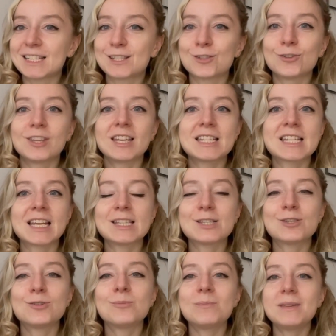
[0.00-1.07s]
So they tend
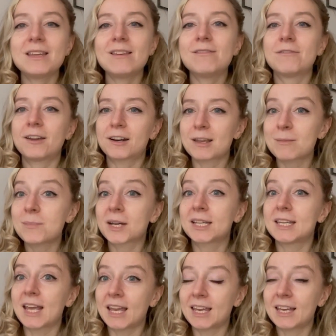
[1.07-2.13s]
to be very
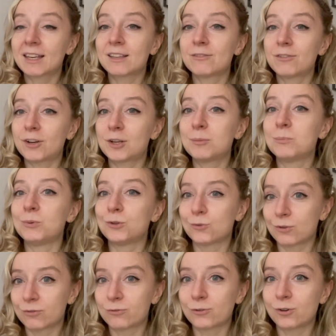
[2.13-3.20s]
magnetic and very
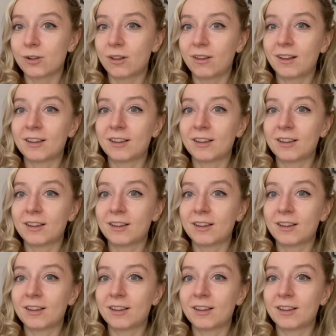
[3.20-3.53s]
beautiful